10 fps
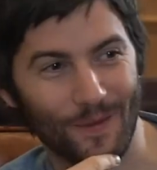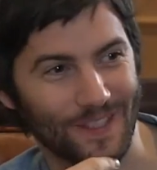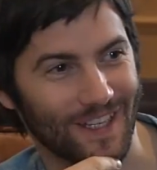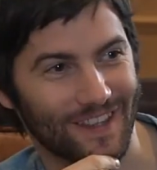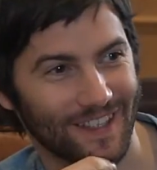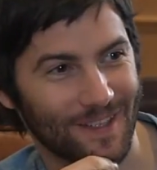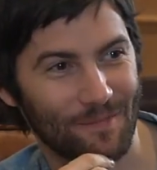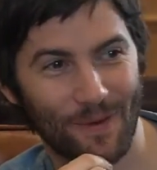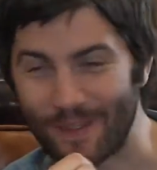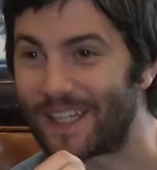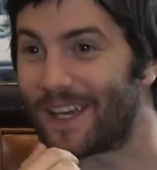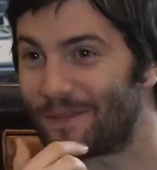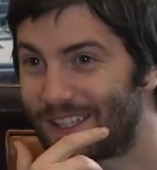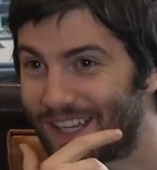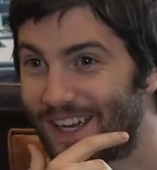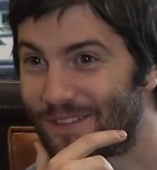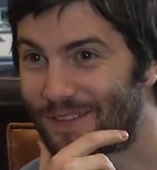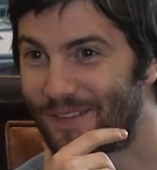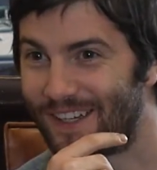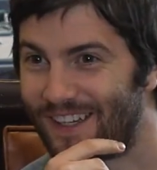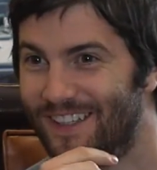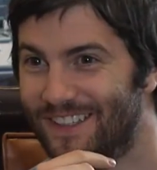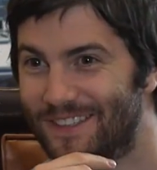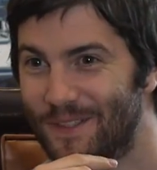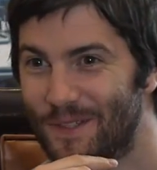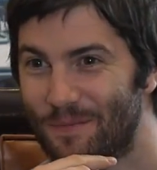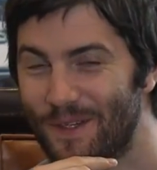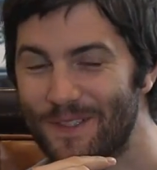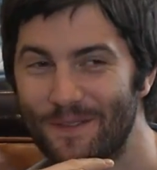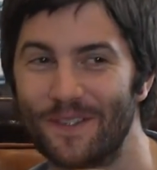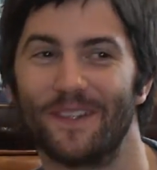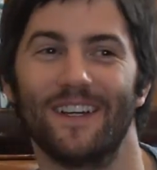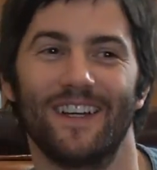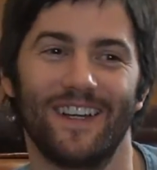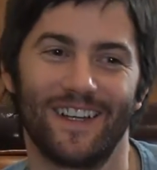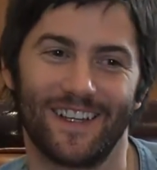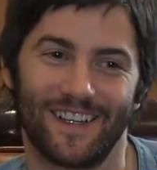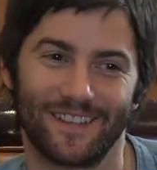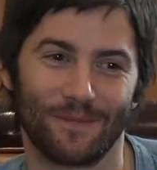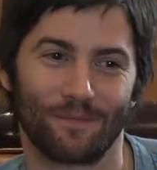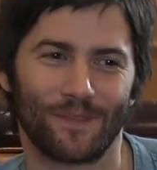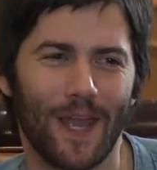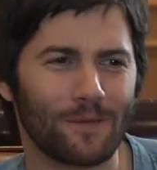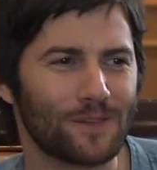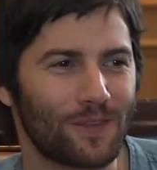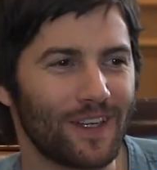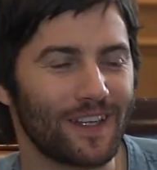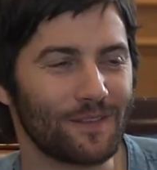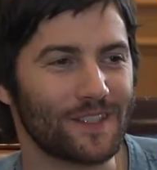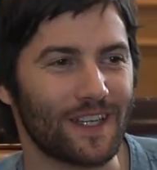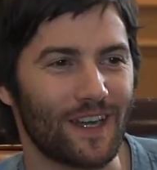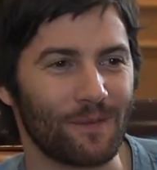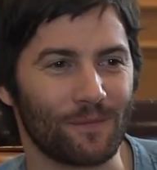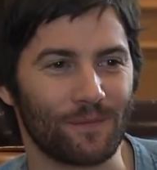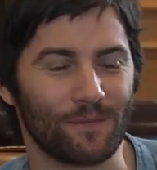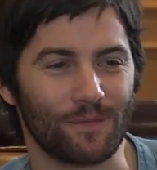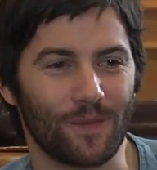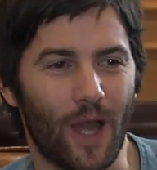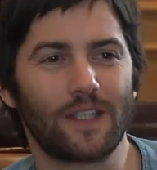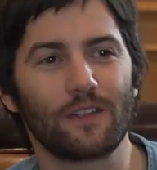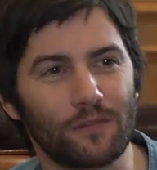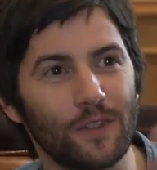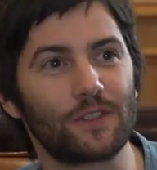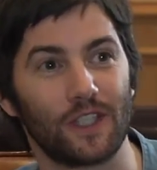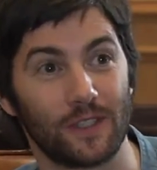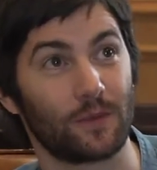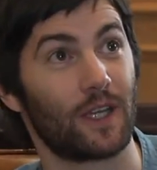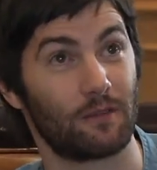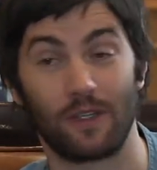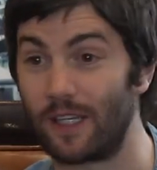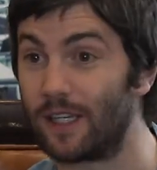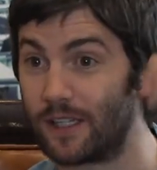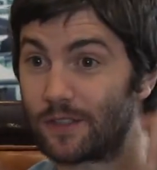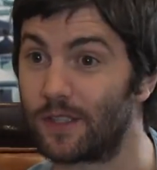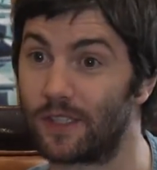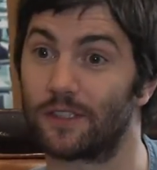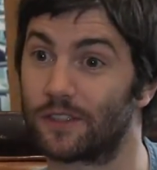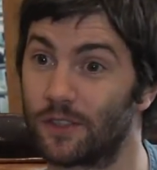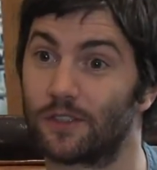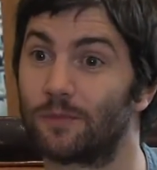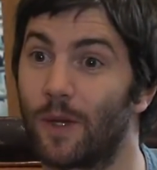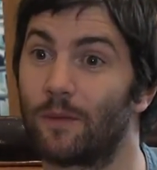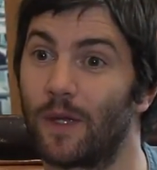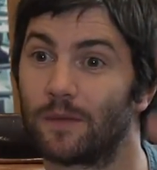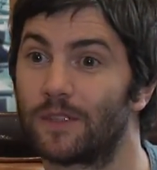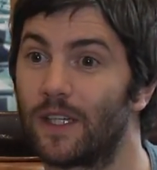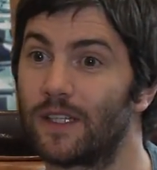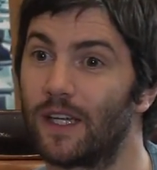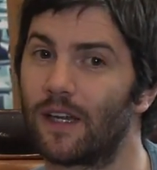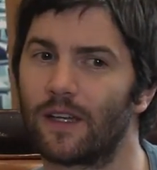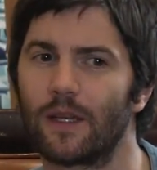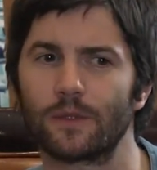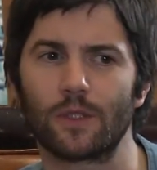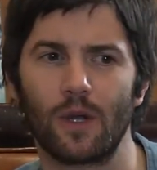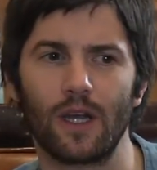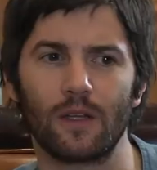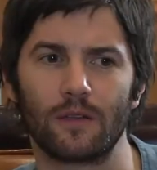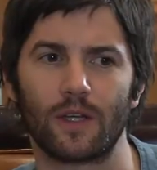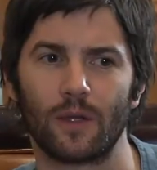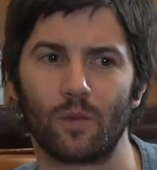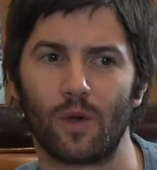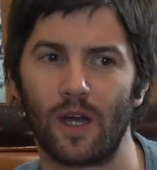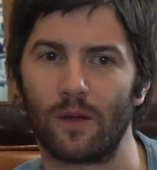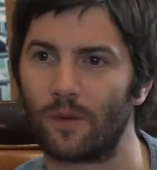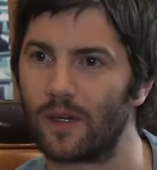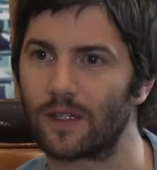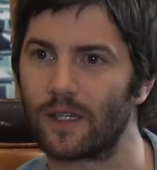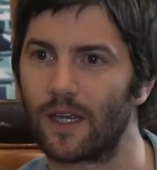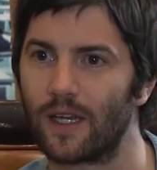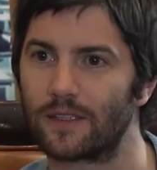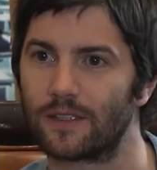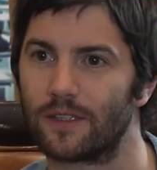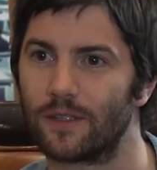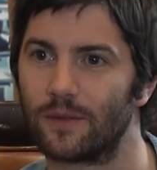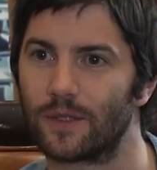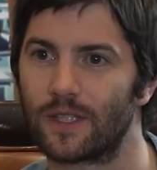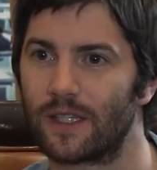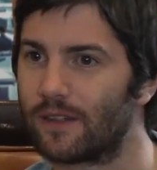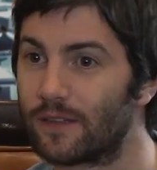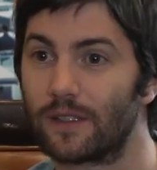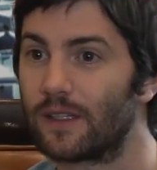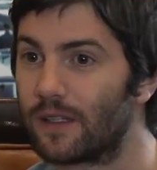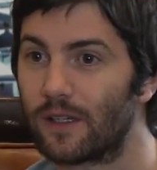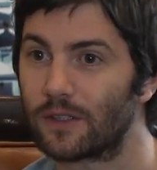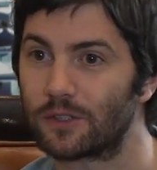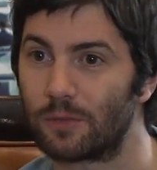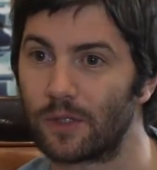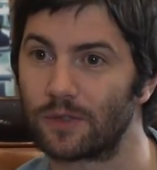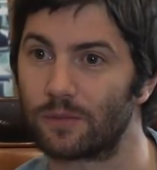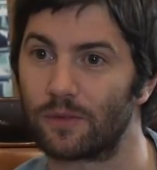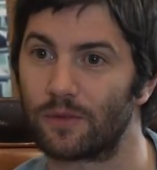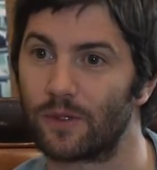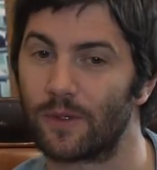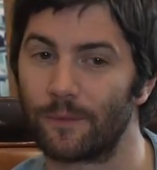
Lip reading: was I thinking? Probably get me down from here as soon as possible. Yeah, it was funny. It was, I did a few scenes where they really literally just sort of spun me upside down, and there was quite a lot of kind of wire work that I had to do, which I'd never, you know, experienced before.